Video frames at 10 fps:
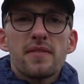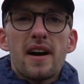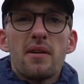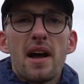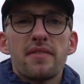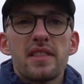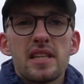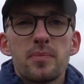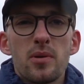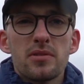how heavy
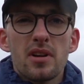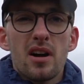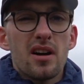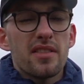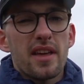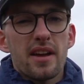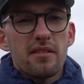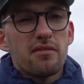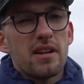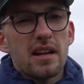these boots are, they
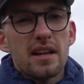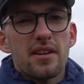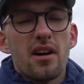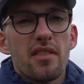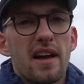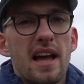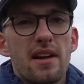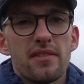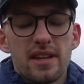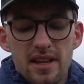are really not that
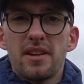heavy,